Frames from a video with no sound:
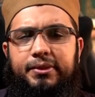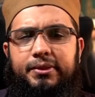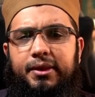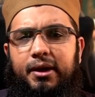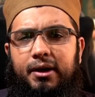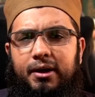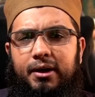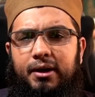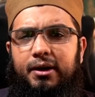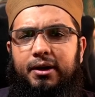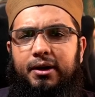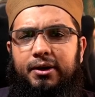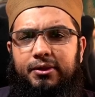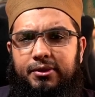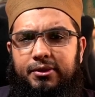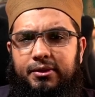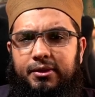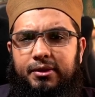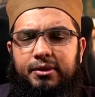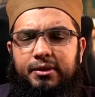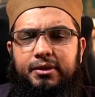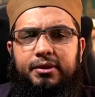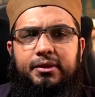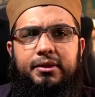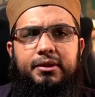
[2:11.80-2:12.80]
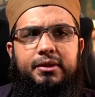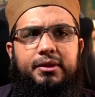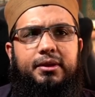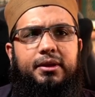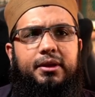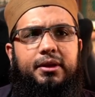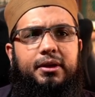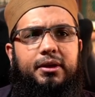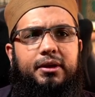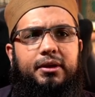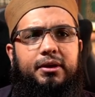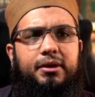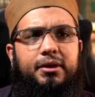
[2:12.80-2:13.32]
there are other
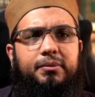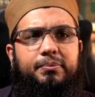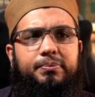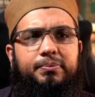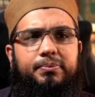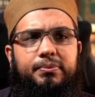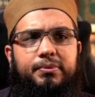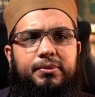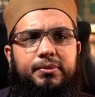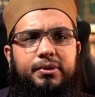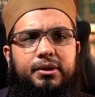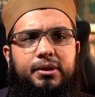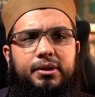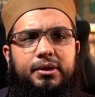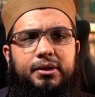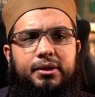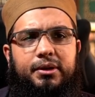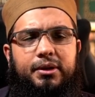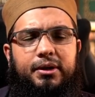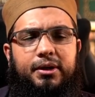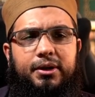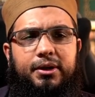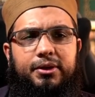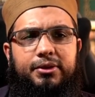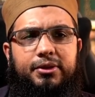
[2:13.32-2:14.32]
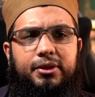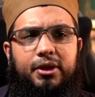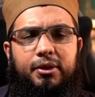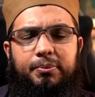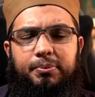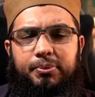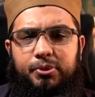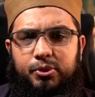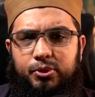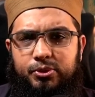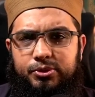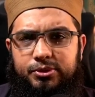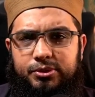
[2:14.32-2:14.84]
uh, uh, other
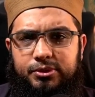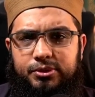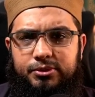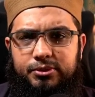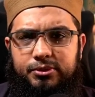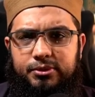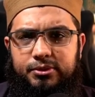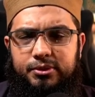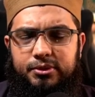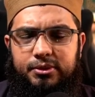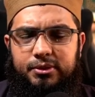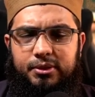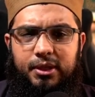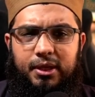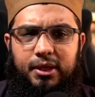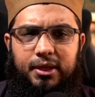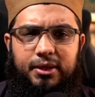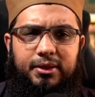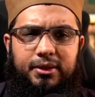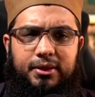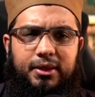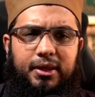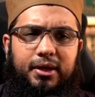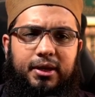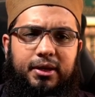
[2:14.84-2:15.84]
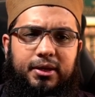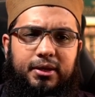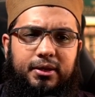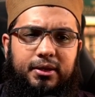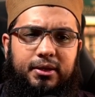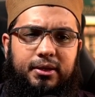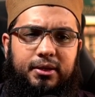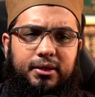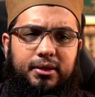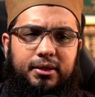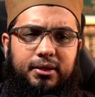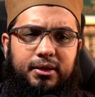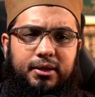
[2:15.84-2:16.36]
approaches that
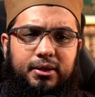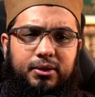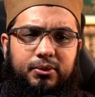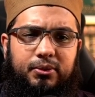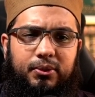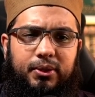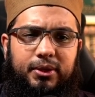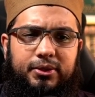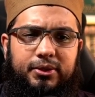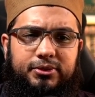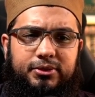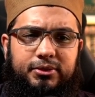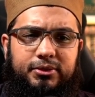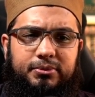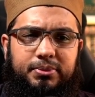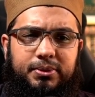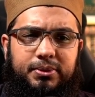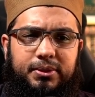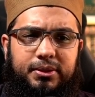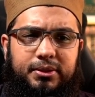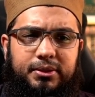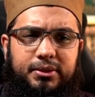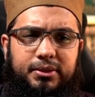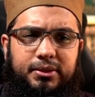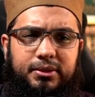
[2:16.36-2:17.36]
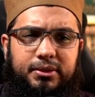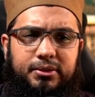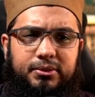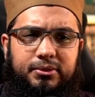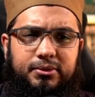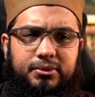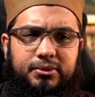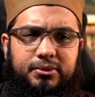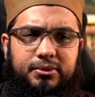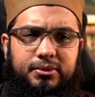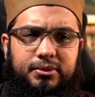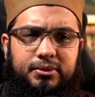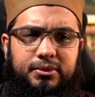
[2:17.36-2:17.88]
are quite simply, you
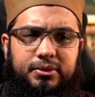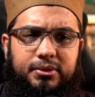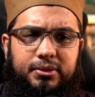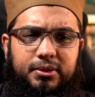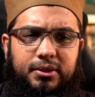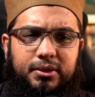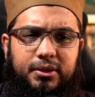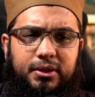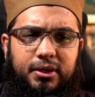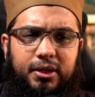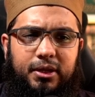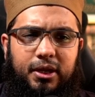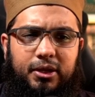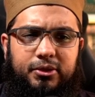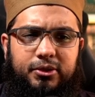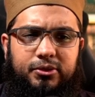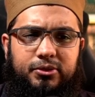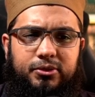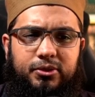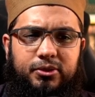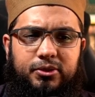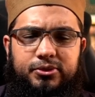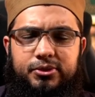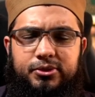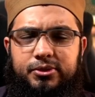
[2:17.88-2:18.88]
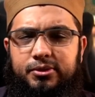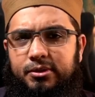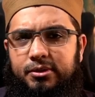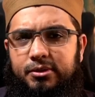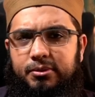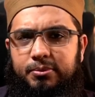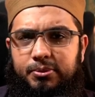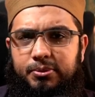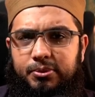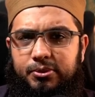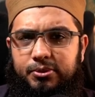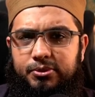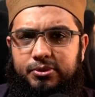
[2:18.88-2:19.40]
know, heterodoxical
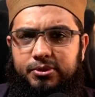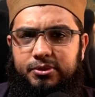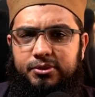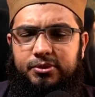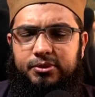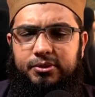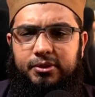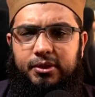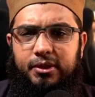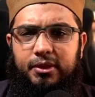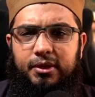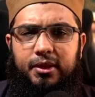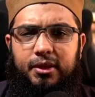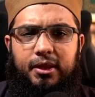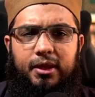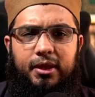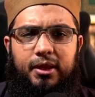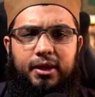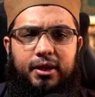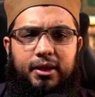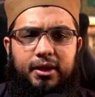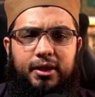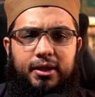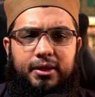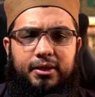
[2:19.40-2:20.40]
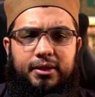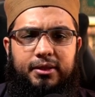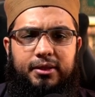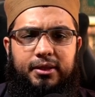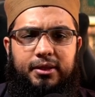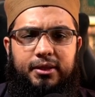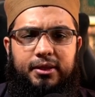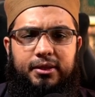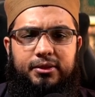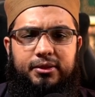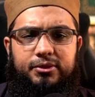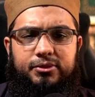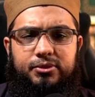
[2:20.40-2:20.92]
approaches,
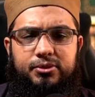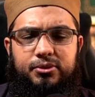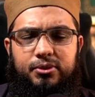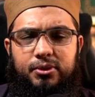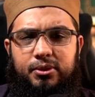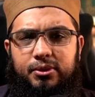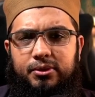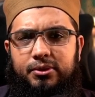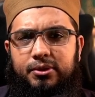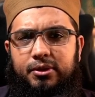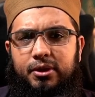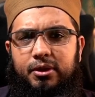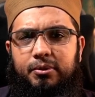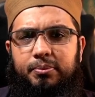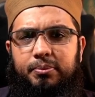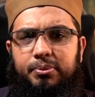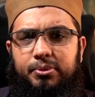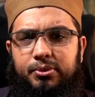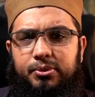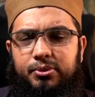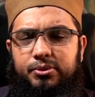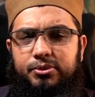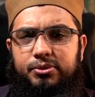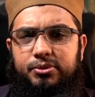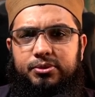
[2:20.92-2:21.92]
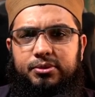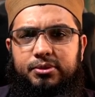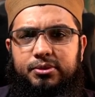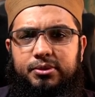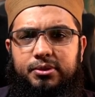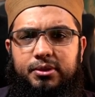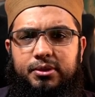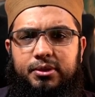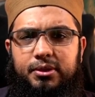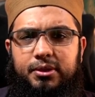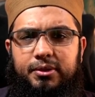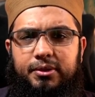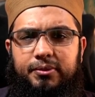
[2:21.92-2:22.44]
and it's not the approach
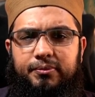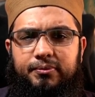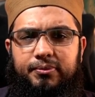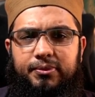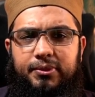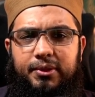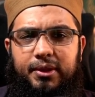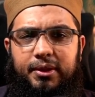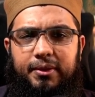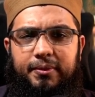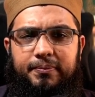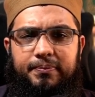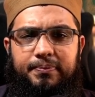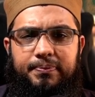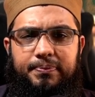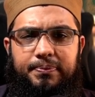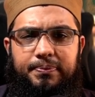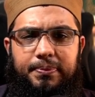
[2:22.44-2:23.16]
um, that